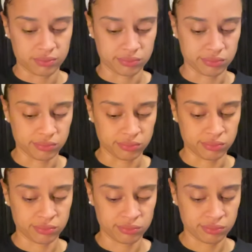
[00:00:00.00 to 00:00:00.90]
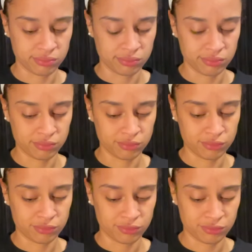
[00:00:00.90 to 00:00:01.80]
Um,
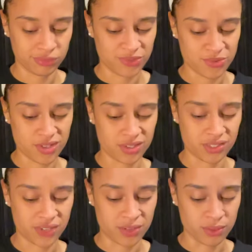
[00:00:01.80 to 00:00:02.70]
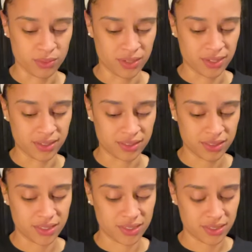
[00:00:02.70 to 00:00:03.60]
what is this Five of
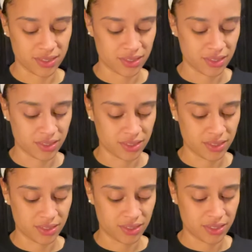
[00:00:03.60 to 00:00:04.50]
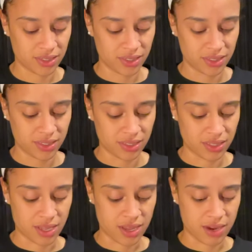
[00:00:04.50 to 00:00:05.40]
Wands?
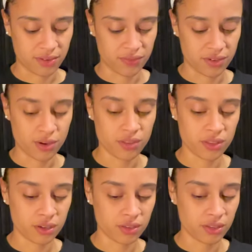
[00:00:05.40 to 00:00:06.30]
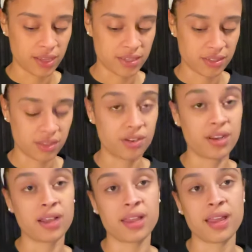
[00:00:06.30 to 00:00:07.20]
The Hierophant. Oh, they learned their lesson. They're
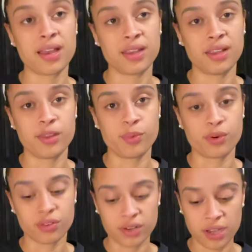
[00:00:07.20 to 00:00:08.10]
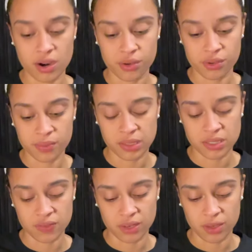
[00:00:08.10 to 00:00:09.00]
not catty anymore. They're not
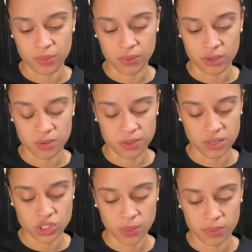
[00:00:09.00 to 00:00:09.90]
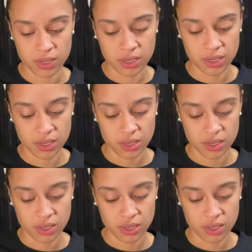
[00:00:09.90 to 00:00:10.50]
argumentative anymore. could be a Gemini.